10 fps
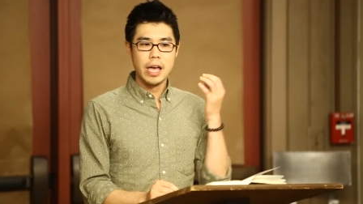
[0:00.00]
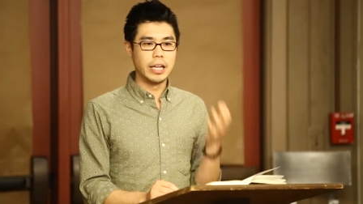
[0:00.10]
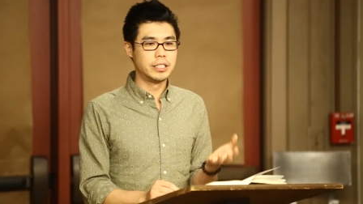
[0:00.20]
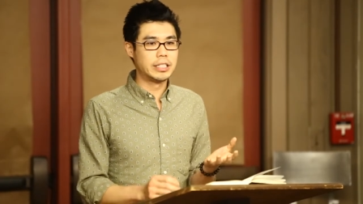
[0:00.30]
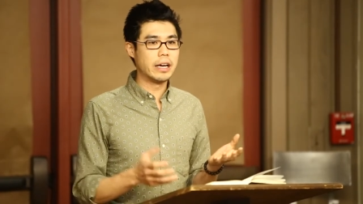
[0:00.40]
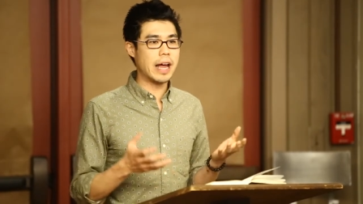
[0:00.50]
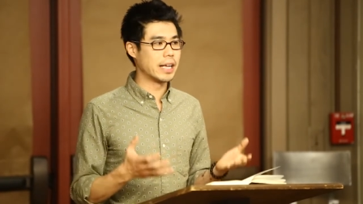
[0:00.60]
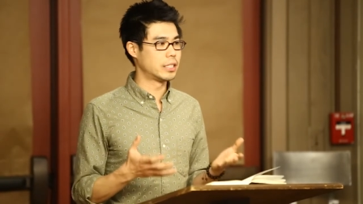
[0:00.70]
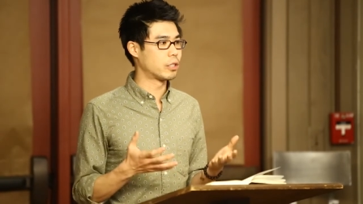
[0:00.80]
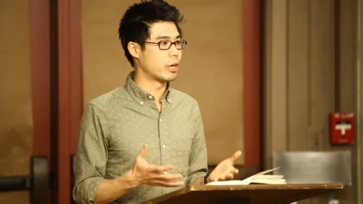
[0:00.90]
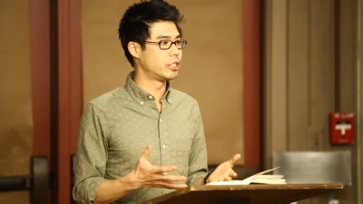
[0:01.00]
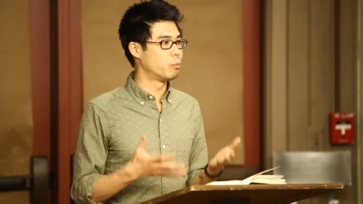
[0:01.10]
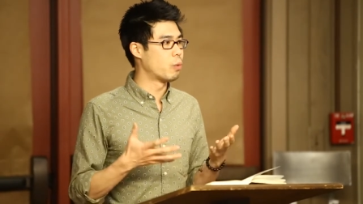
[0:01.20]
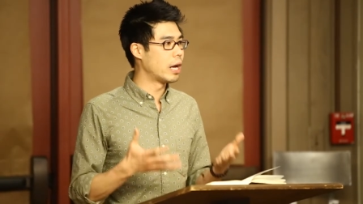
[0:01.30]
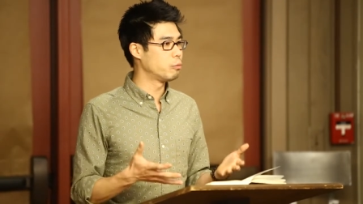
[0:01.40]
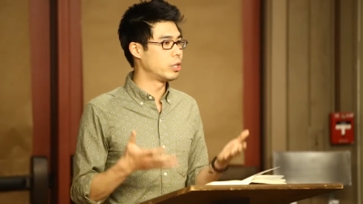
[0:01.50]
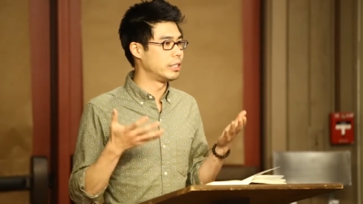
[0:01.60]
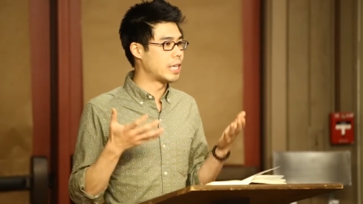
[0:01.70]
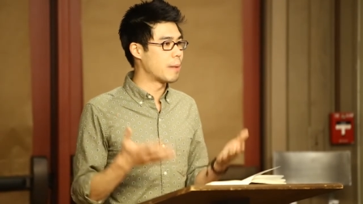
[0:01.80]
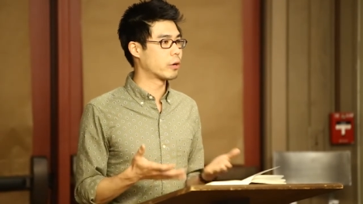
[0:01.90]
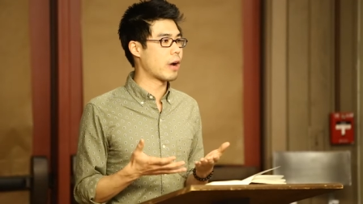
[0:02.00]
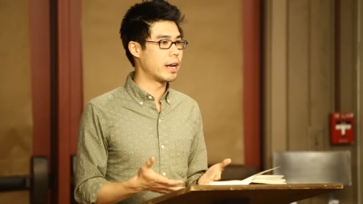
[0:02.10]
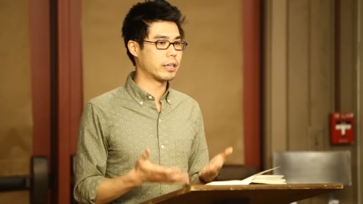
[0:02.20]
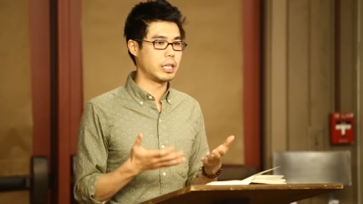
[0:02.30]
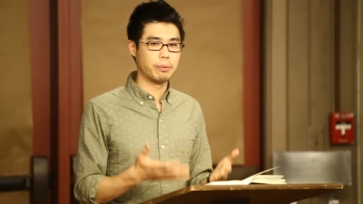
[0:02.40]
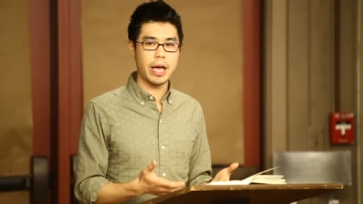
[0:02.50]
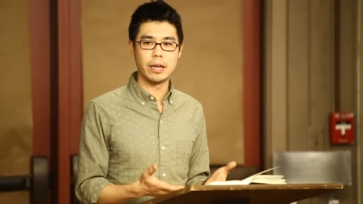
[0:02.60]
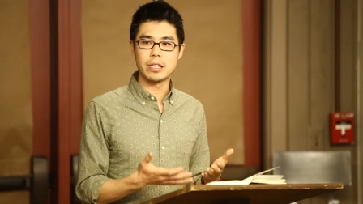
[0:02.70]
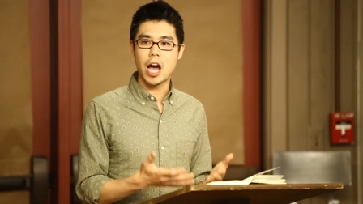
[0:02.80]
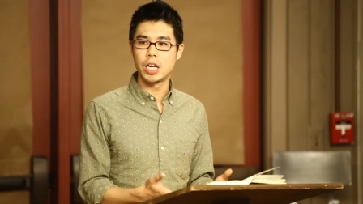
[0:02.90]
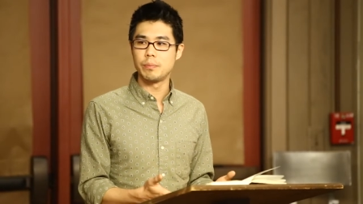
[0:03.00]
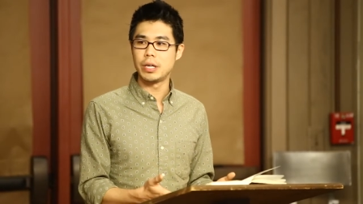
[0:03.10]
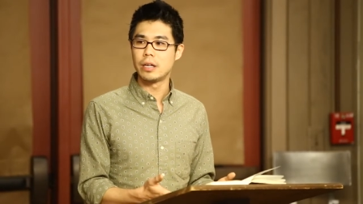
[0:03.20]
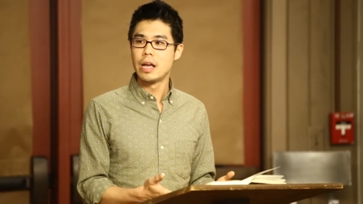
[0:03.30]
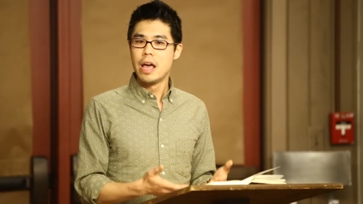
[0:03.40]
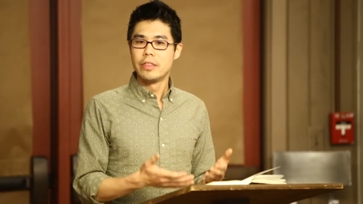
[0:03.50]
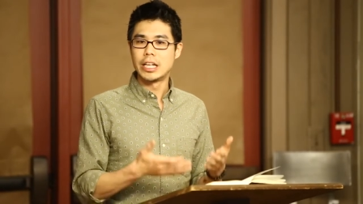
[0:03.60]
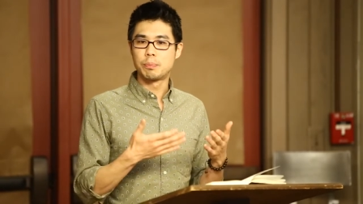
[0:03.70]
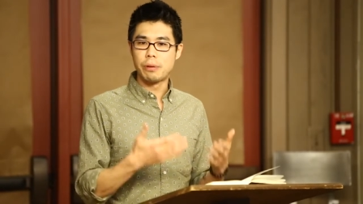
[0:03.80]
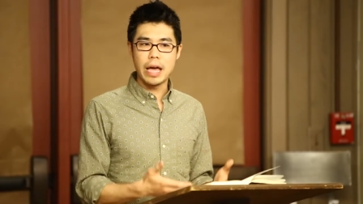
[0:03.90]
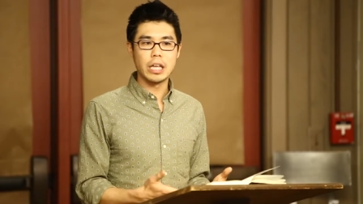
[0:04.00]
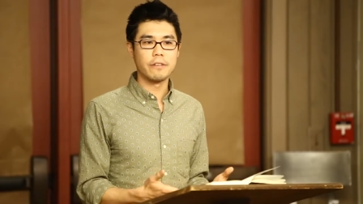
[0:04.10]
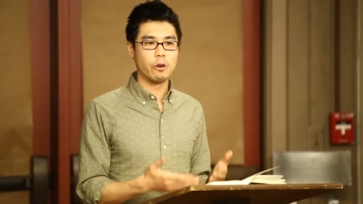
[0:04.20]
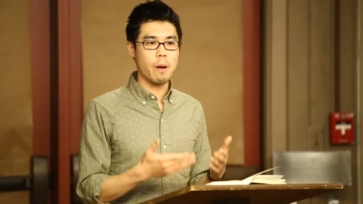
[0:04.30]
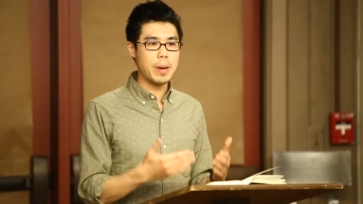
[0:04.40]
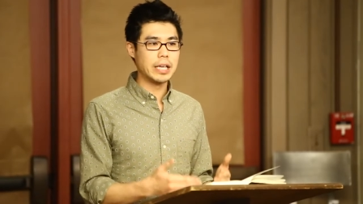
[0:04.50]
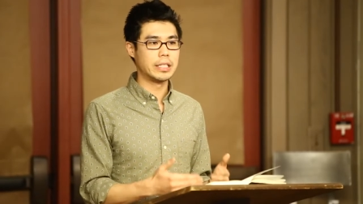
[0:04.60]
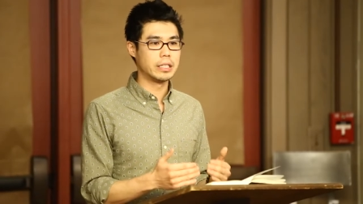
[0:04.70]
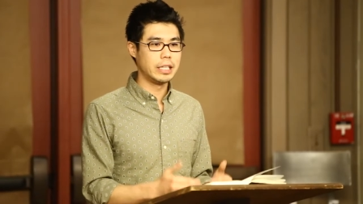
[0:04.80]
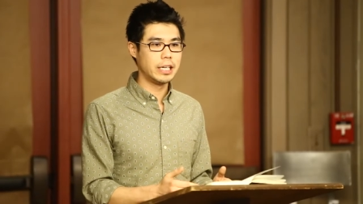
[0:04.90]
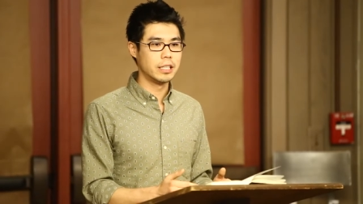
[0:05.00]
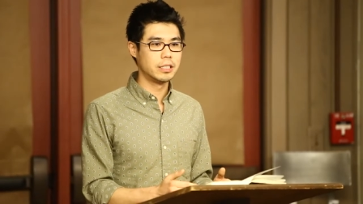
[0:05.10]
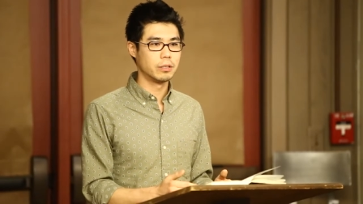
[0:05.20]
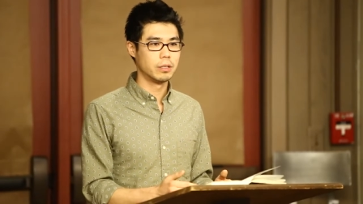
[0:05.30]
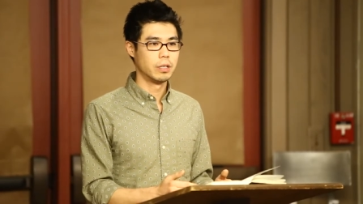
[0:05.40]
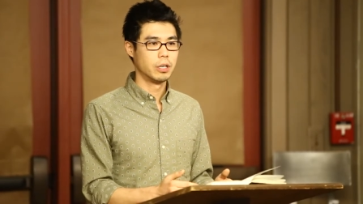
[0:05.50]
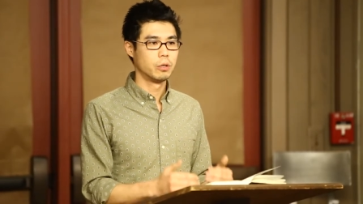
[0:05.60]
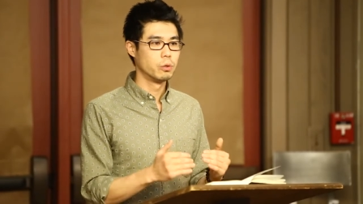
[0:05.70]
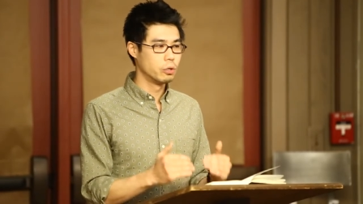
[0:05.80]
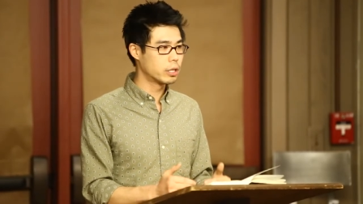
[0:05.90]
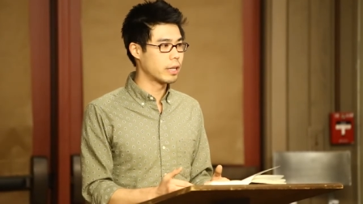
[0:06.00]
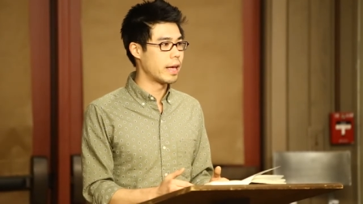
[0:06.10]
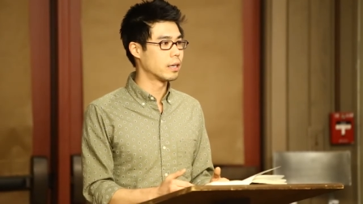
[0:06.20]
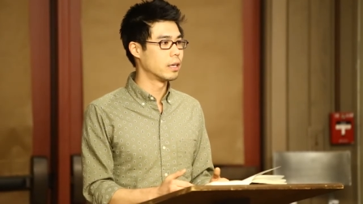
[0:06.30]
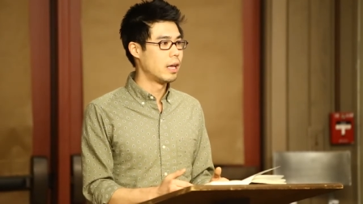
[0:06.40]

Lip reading: Instead, ask the question, what would a democratically planned economy that's planning for our basic needs look like?